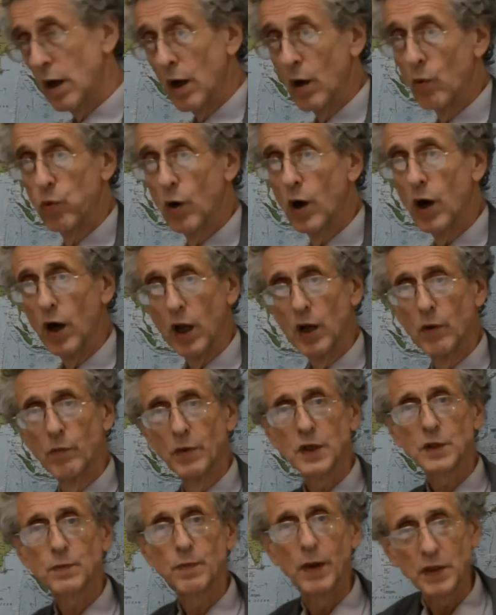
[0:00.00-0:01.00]
a while, and
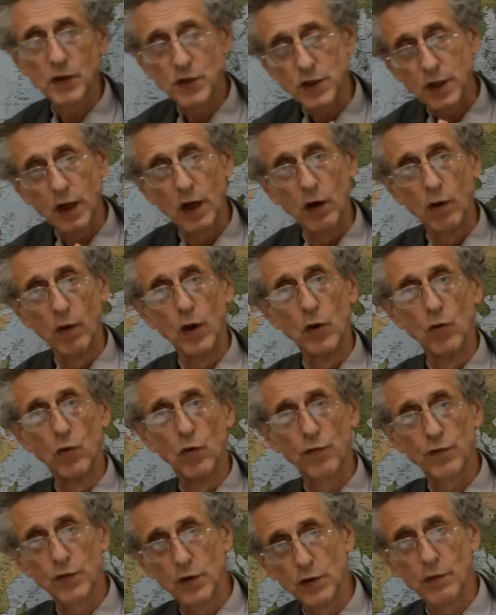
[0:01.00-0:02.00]
we expect this to go on
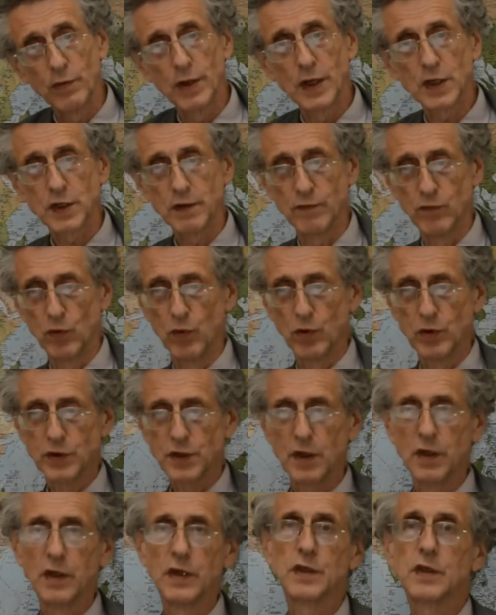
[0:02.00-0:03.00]
all through the rest of
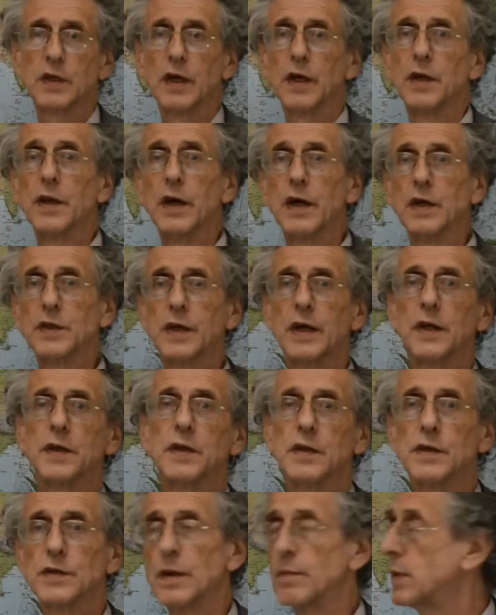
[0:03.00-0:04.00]
August, at least 10 days and
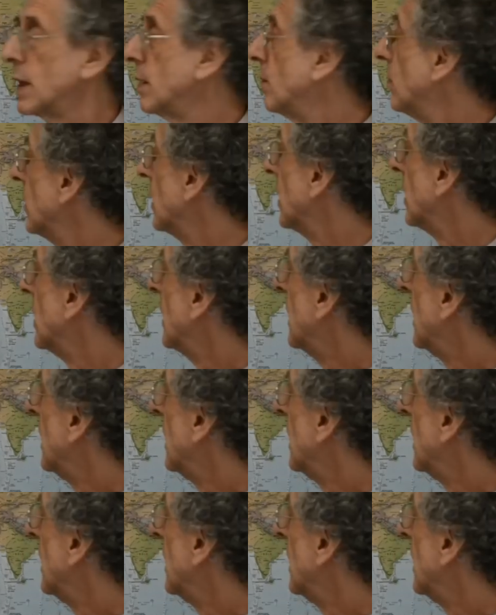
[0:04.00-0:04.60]
into September,